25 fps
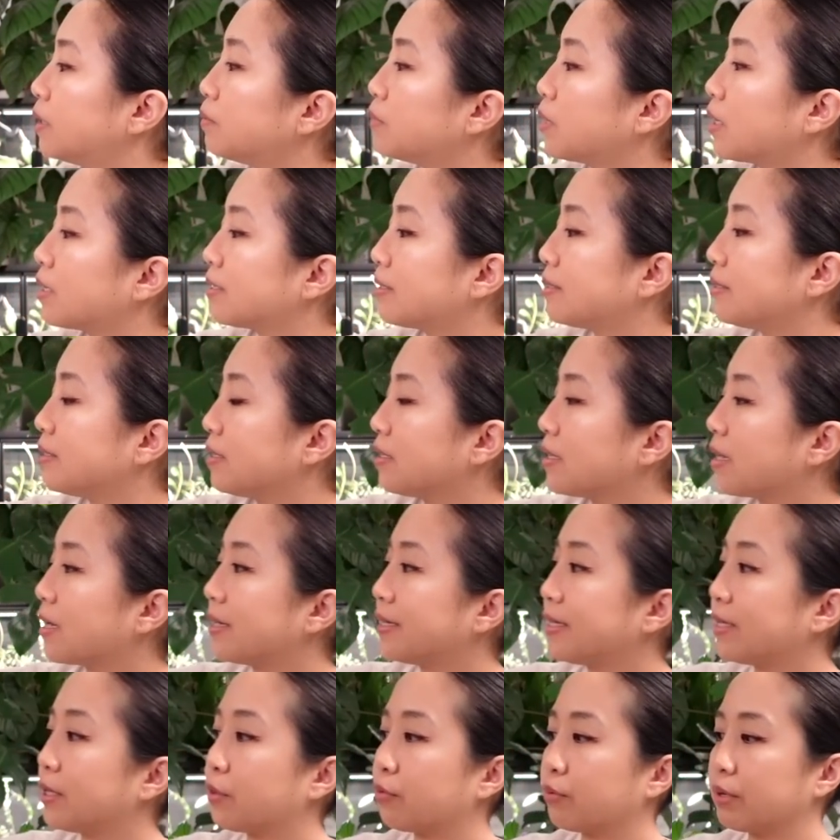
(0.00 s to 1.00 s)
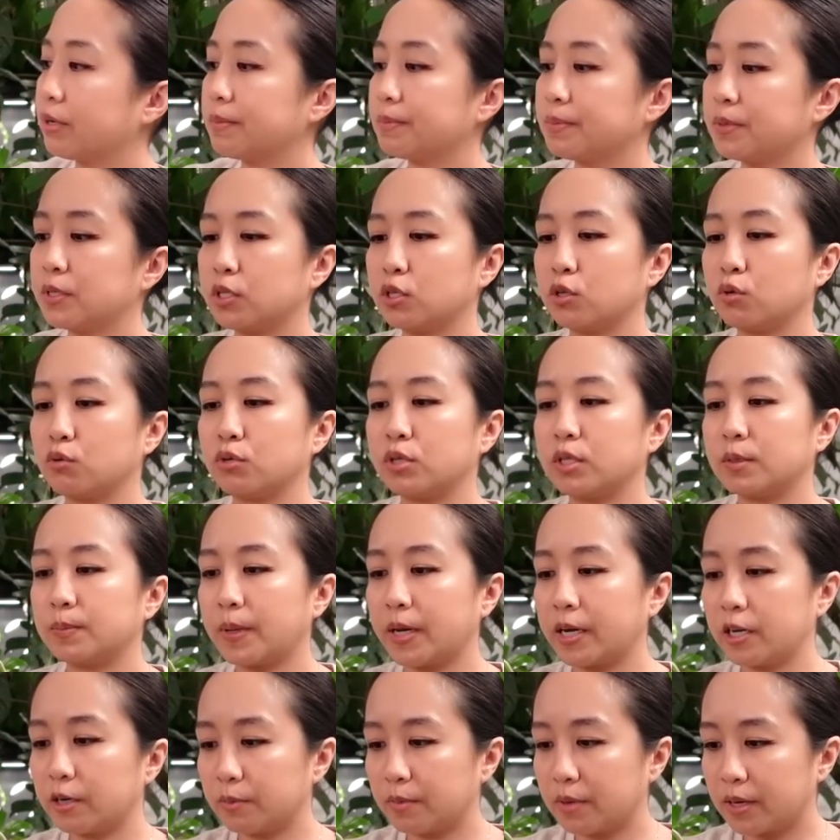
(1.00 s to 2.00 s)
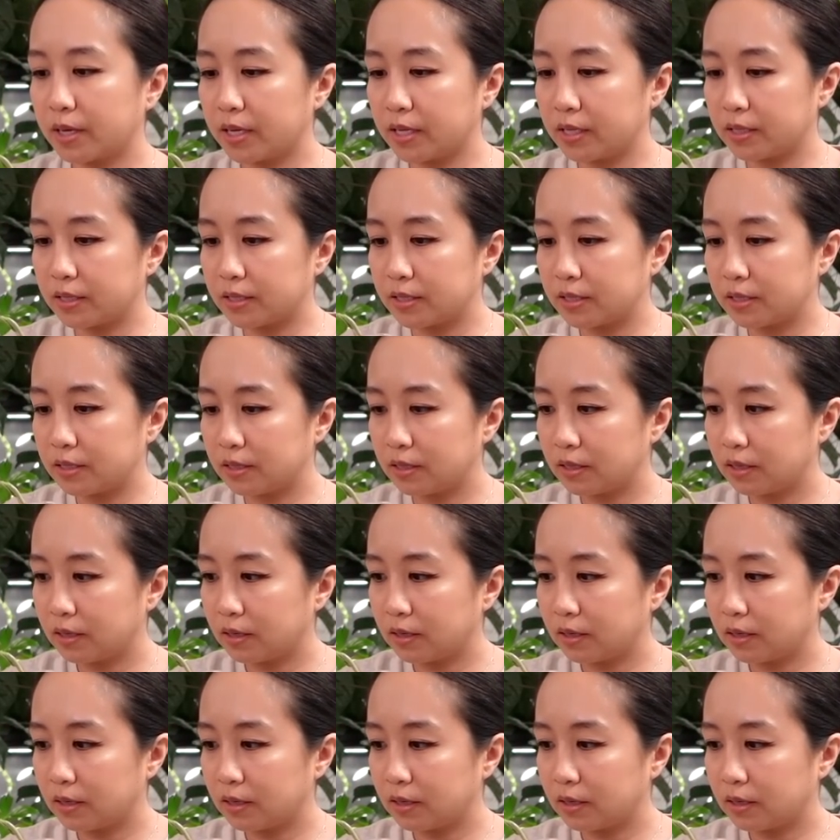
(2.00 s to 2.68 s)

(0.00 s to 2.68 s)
I'm not seeing any thrips, no spider mites.